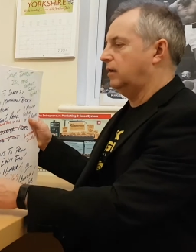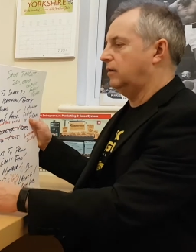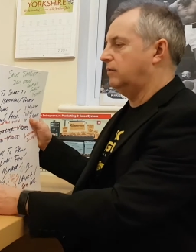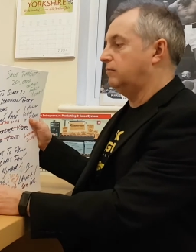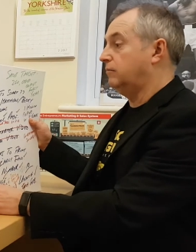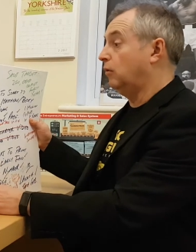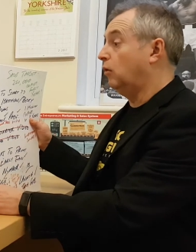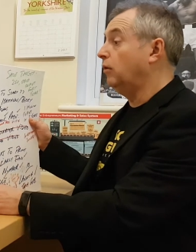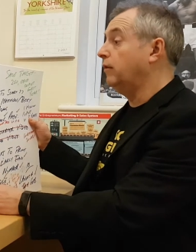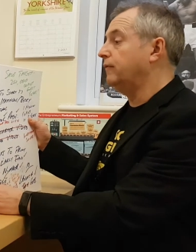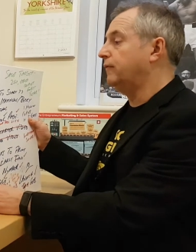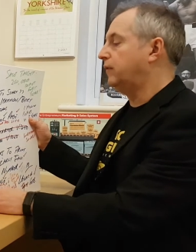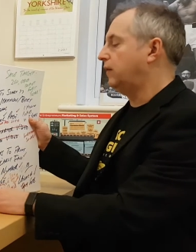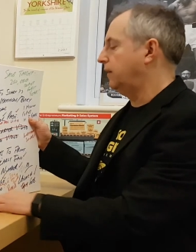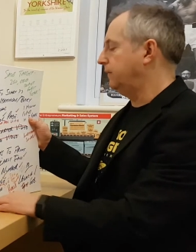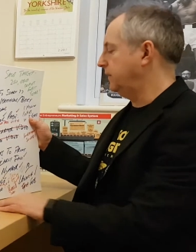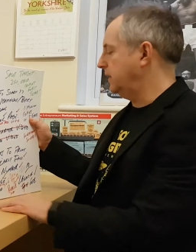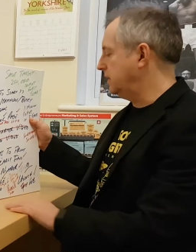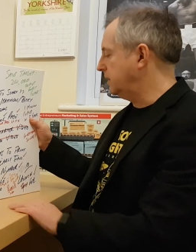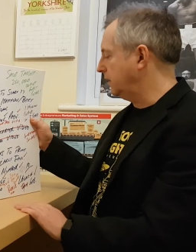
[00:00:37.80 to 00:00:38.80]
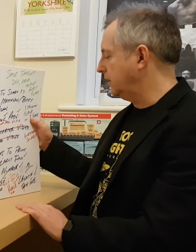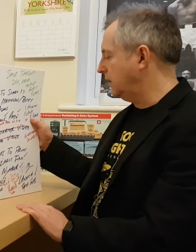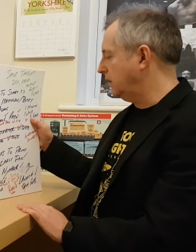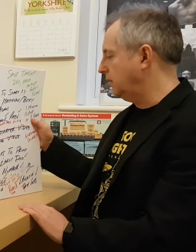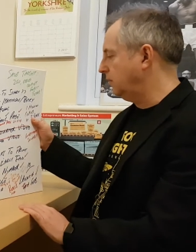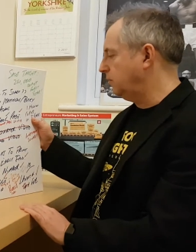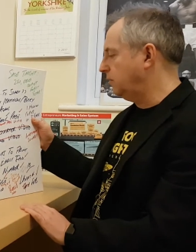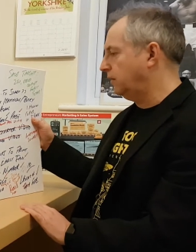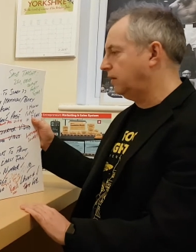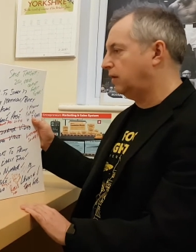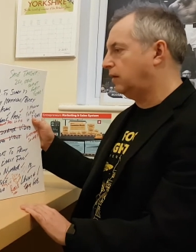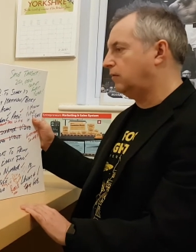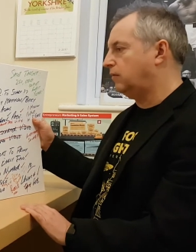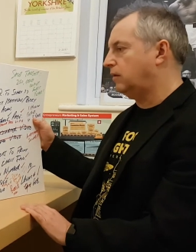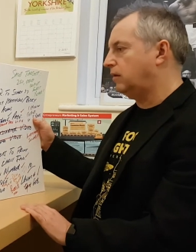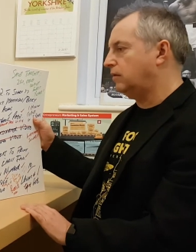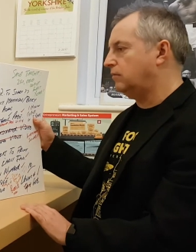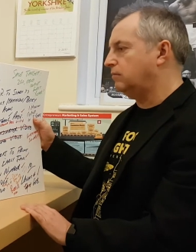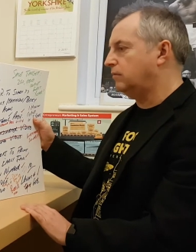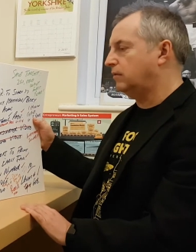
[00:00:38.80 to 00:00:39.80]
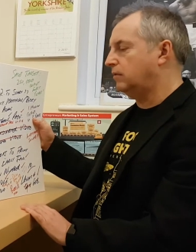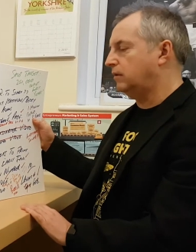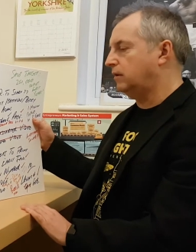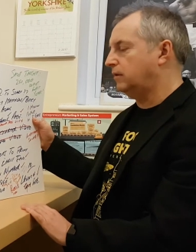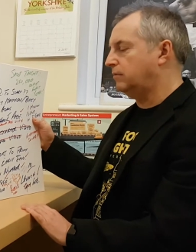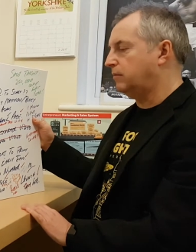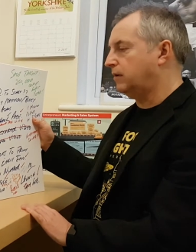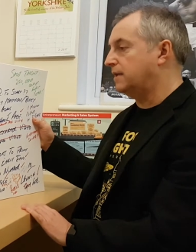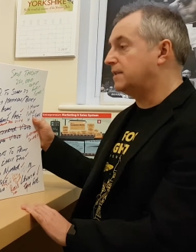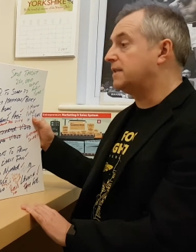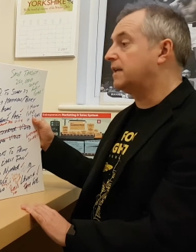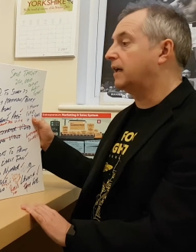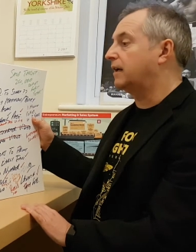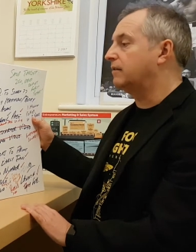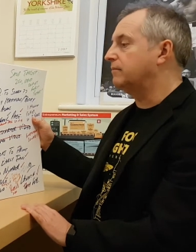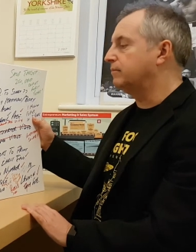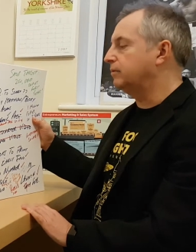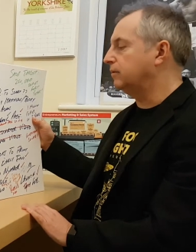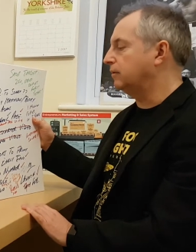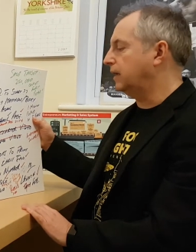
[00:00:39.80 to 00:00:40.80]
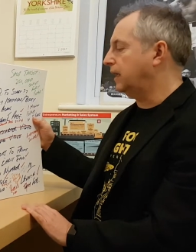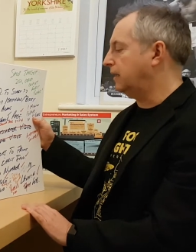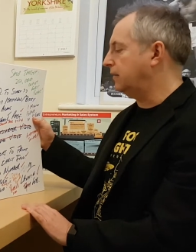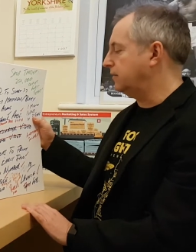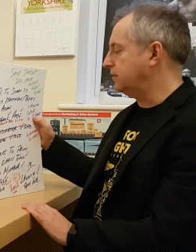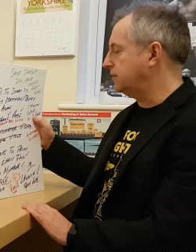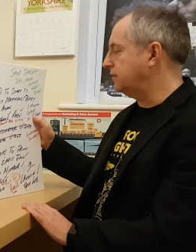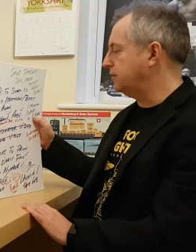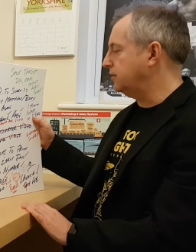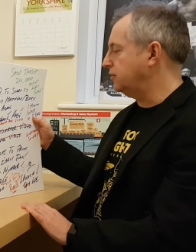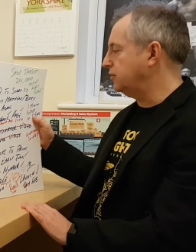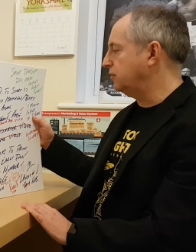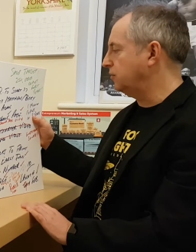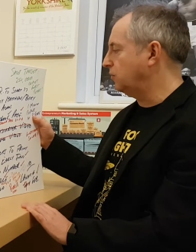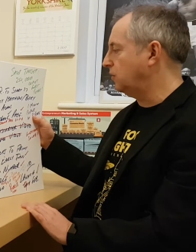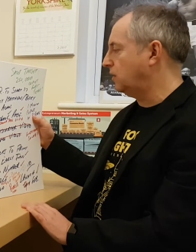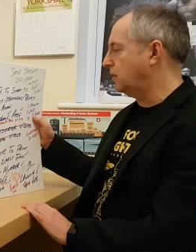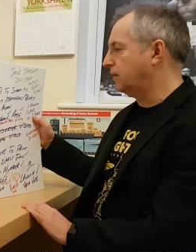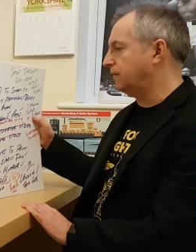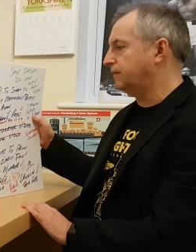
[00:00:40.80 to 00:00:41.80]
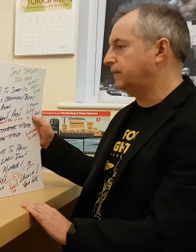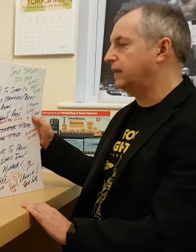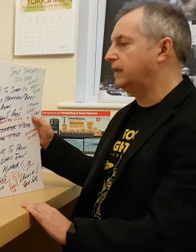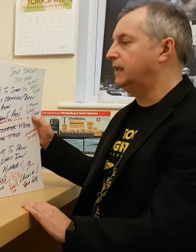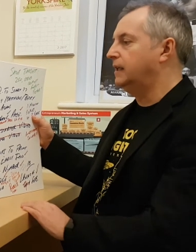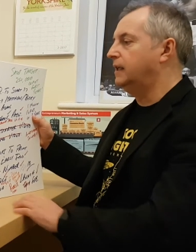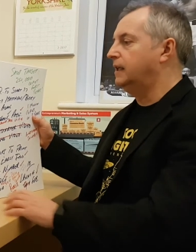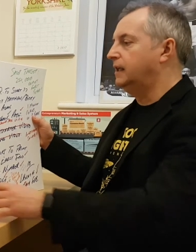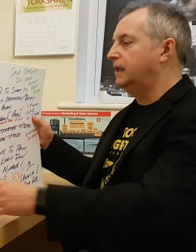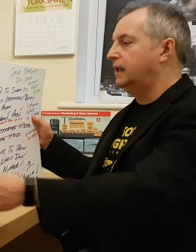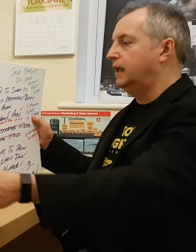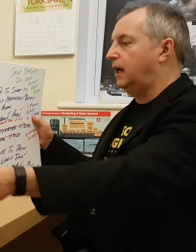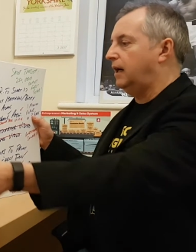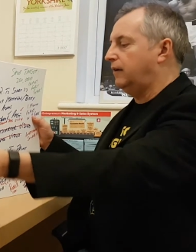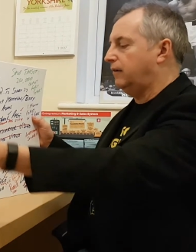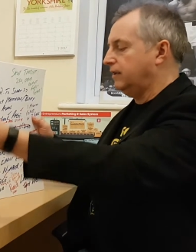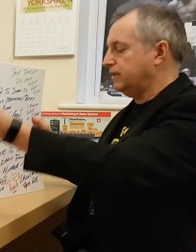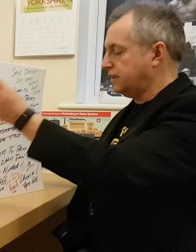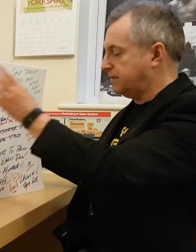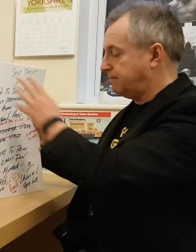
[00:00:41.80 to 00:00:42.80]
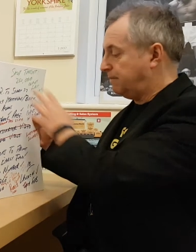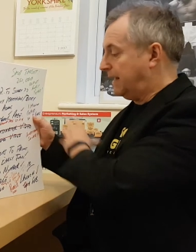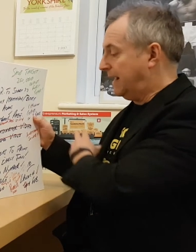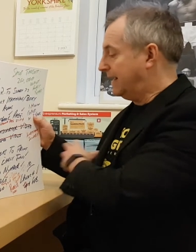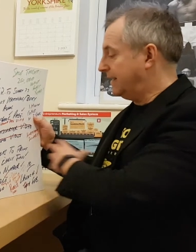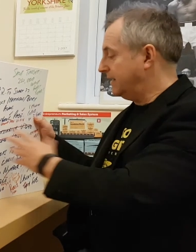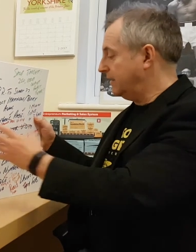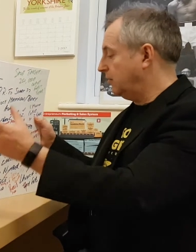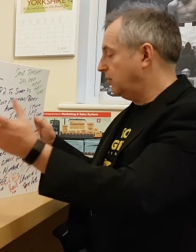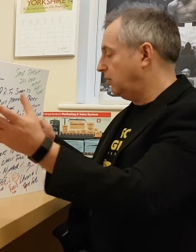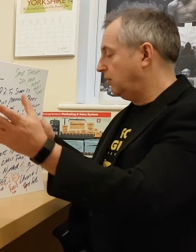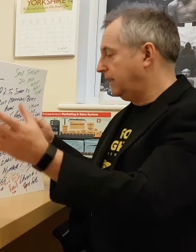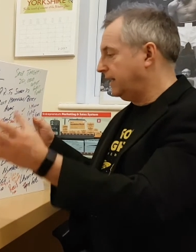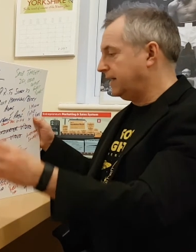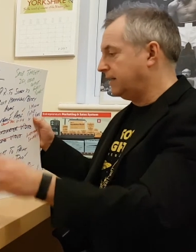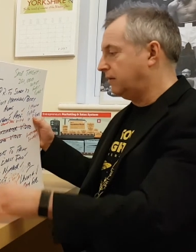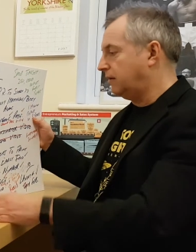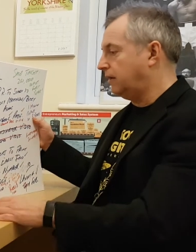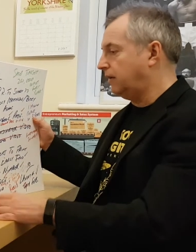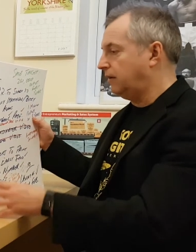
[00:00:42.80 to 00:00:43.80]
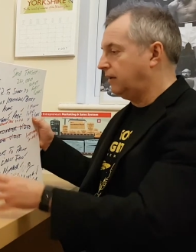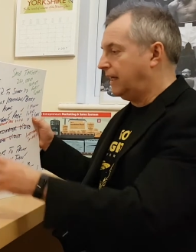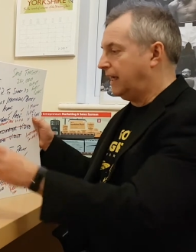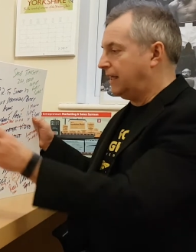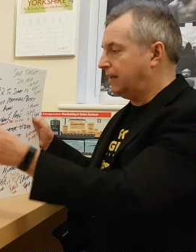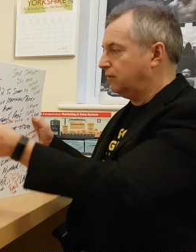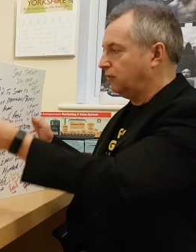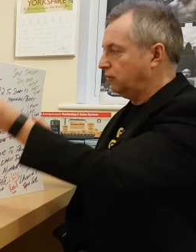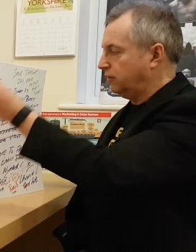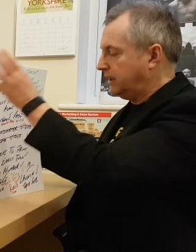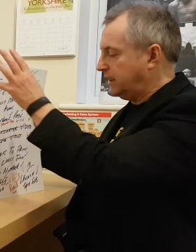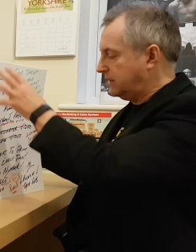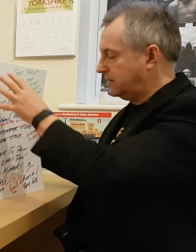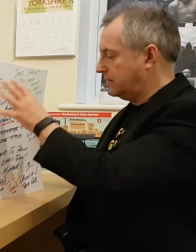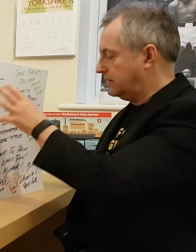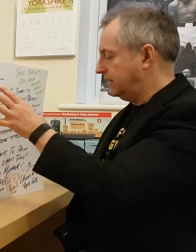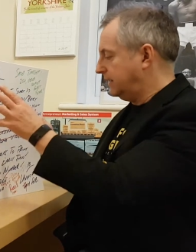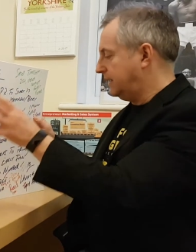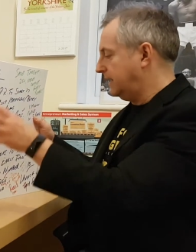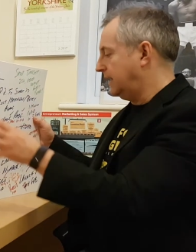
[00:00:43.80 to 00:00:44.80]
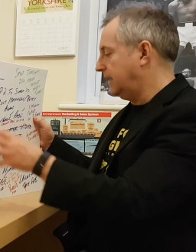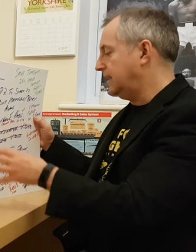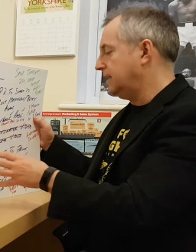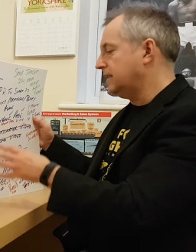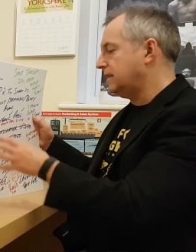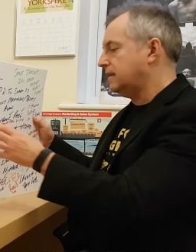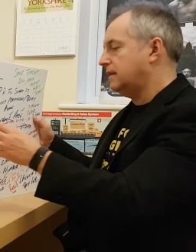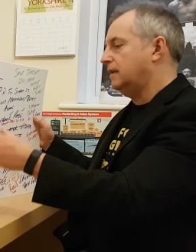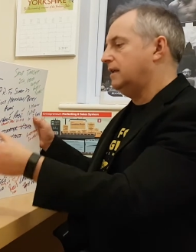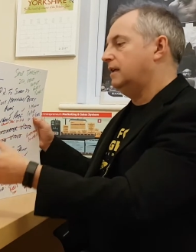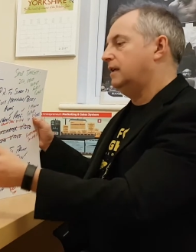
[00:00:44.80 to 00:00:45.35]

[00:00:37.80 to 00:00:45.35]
more than 5 years ago, when I wrote my second book, How to Seduce Your Wife. And I just planned it all out, and I had all these ideas.